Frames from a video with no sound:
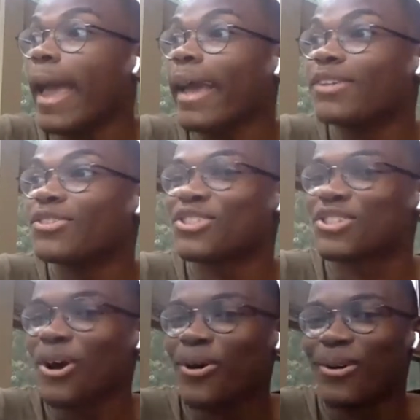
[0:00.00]
And
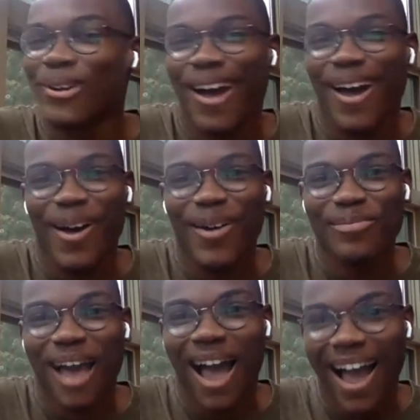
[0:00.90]
so
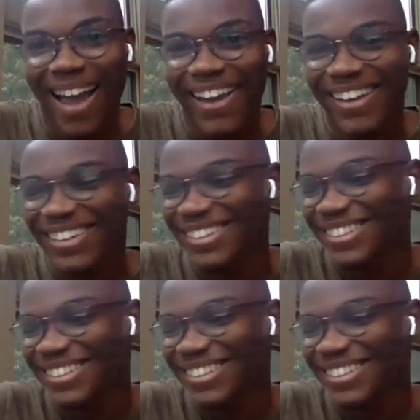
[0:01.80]
I